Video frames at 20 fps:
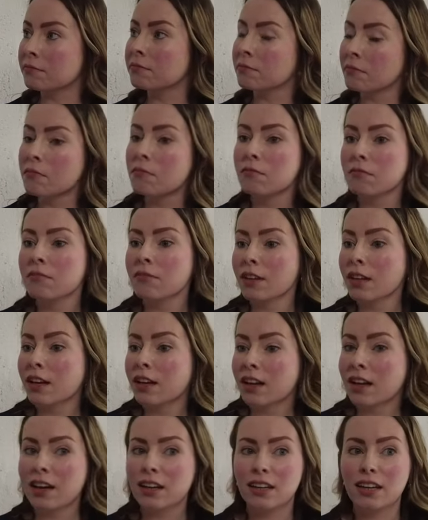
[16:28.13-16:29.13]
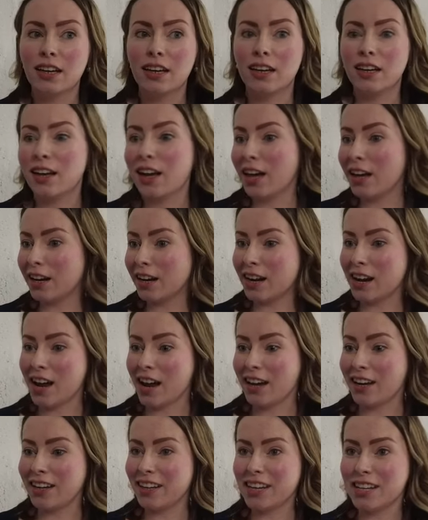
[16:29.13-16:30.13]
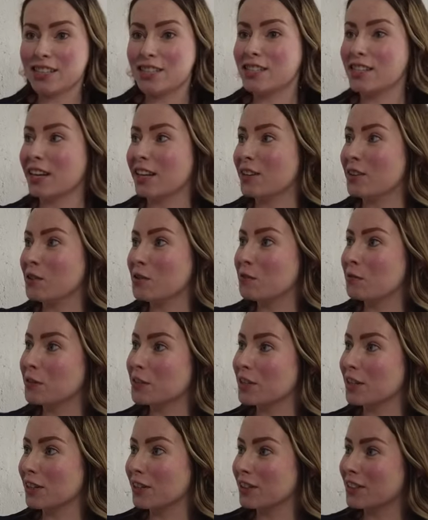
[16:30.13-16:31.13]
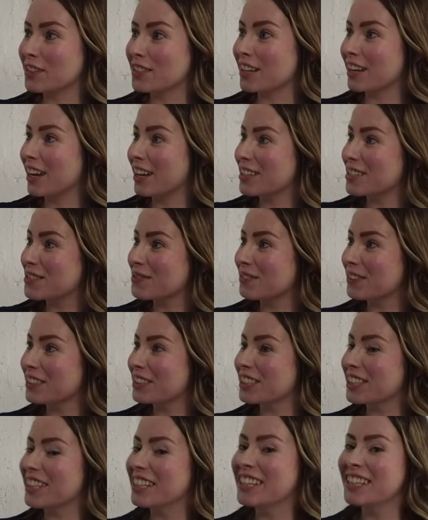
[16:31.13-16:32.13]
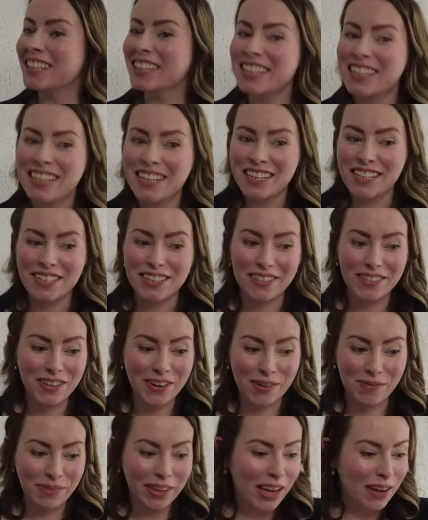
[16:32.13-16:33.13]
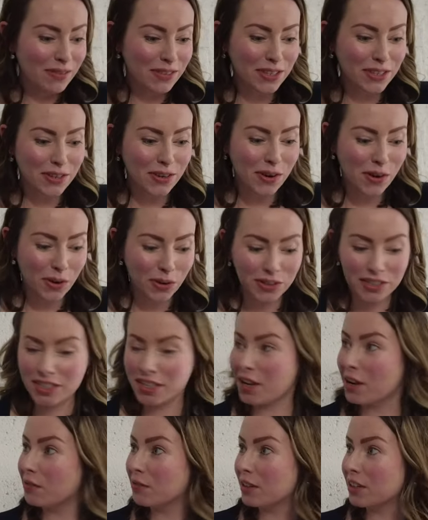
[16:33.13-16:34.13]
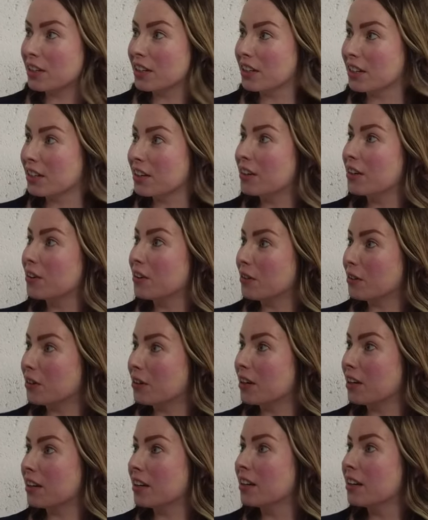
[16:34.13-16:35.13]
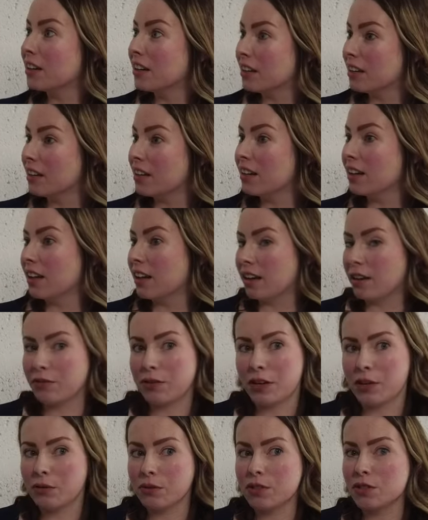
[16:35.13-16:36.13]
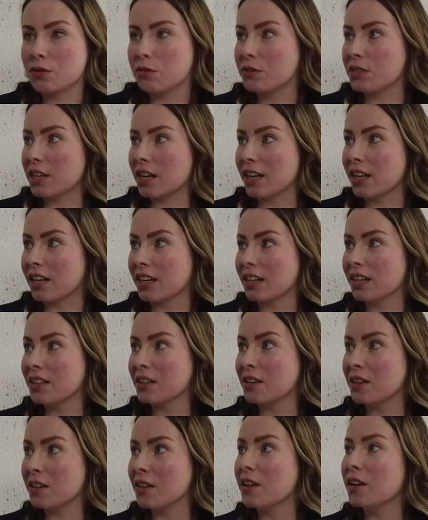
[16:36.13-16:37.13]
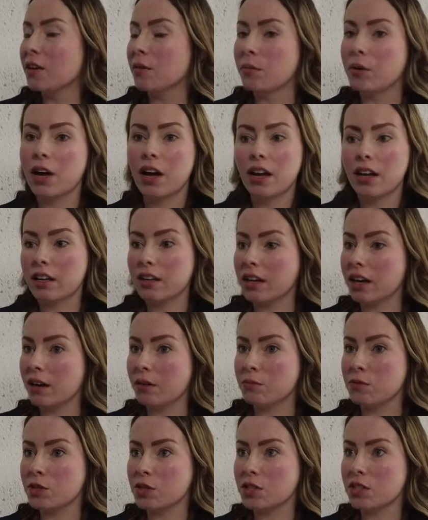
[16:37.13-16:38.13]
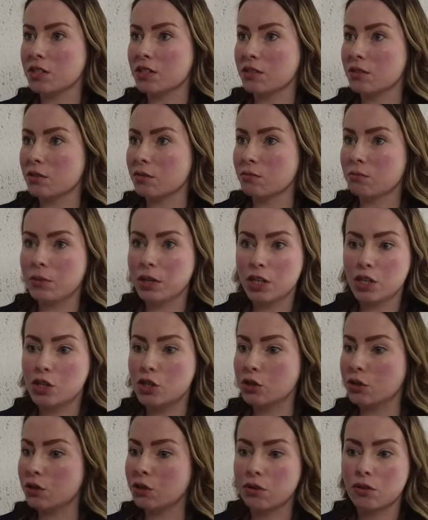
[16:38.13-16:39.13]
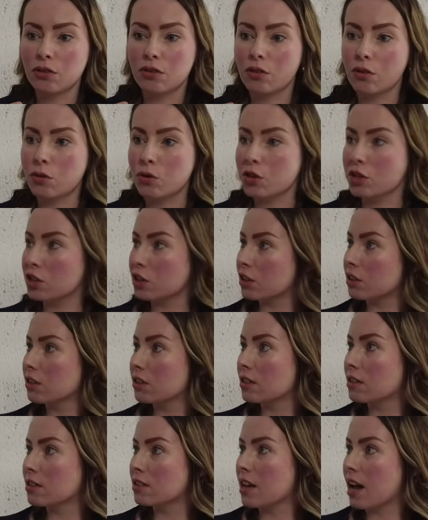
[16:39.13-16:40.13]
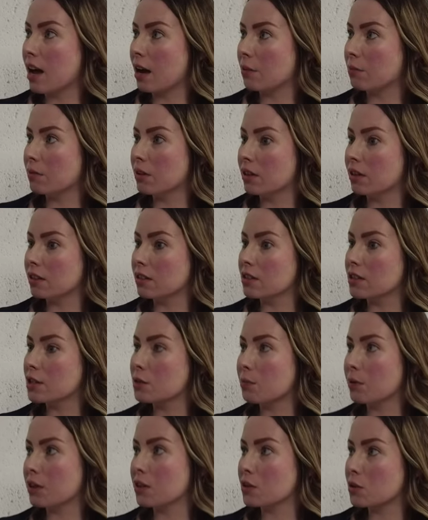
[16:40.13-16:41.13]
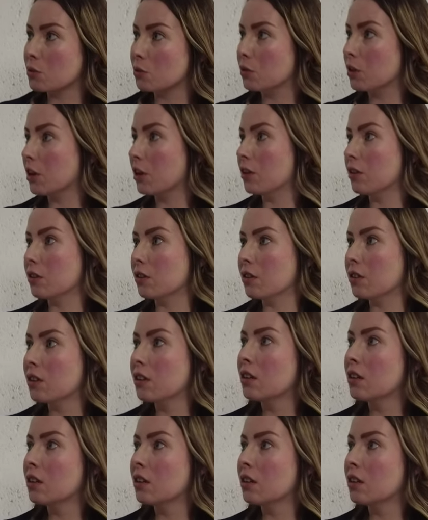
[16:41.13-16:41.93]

Mm-hmm. Yeah, and I get to sit in the office now because I can't do much. So normally I would do holiday cover or if anyone's off sick. But yeah, I'm just making sure ordering's happening, spirit's going out.